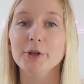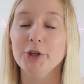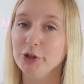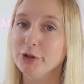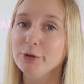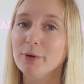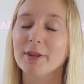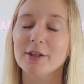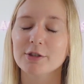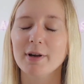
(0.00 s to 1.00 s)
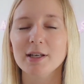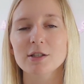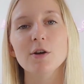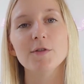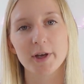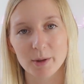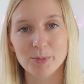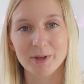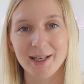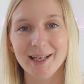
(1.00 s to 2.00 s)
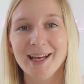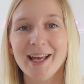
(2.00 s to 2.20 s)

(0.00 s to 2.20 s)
you, the director of the company,